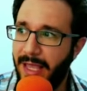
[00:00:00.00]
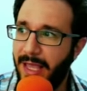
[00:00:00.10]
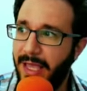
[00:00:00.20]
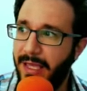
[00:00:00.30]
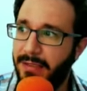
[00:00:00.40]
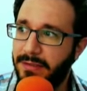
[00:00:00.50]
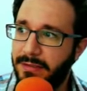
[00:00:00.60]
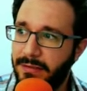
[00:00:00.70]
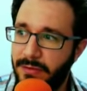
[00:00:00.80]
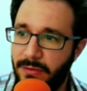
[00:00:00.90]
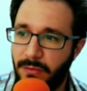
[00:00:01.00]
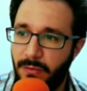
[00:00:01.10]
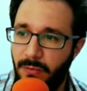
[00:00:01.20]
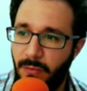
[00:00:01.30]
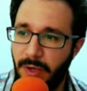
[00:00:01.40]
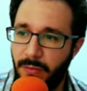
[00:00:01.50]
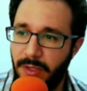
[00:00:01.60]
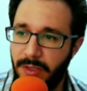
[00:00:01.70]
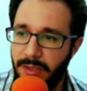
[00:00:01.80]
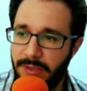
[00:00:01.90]
And when
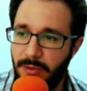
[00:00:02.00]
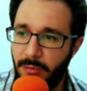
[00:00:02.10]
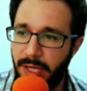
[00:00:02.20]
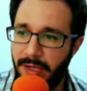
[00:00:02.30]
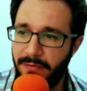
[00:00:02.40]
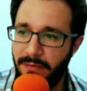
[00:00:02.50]
we, let's go back for